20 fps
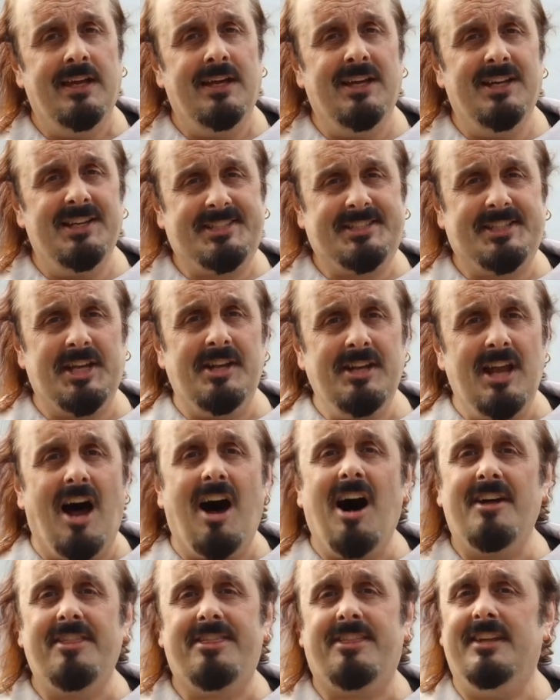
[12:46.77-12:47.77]
Her son
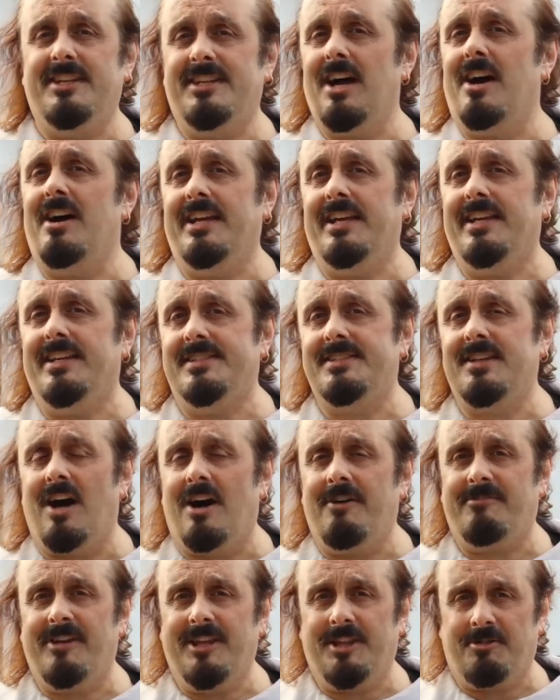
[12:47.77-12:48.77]
Arthur dies
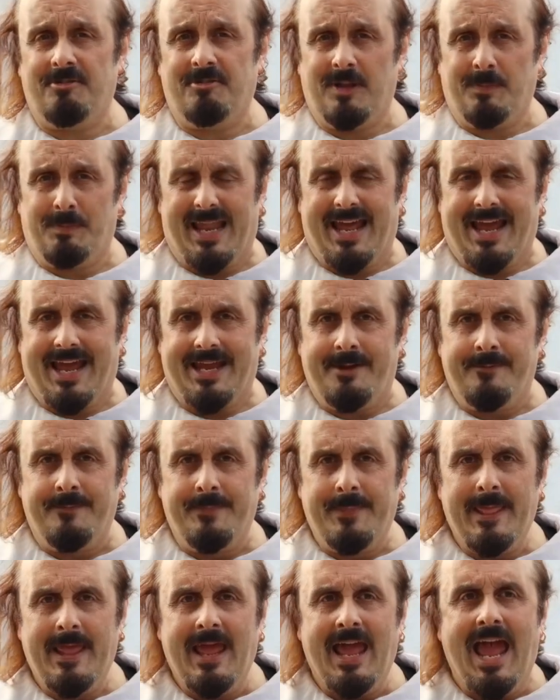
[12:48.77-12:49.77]
halfway through the play,
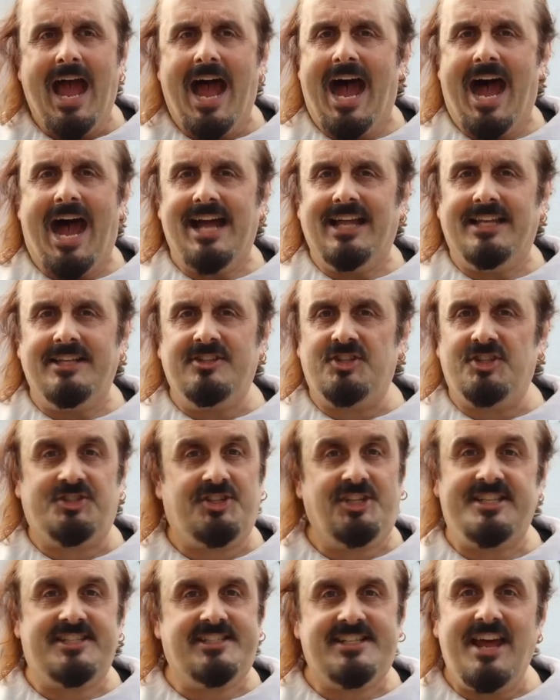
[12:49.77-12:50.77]
and
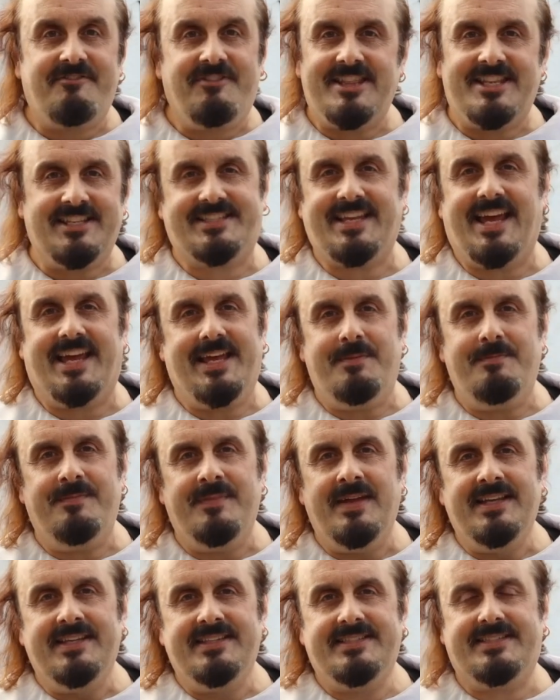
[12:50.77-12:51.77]
she's never the same
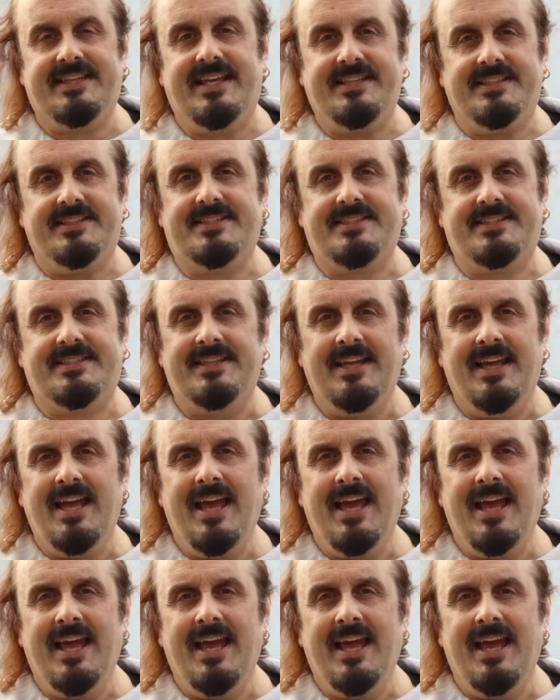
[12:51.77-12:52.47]
since.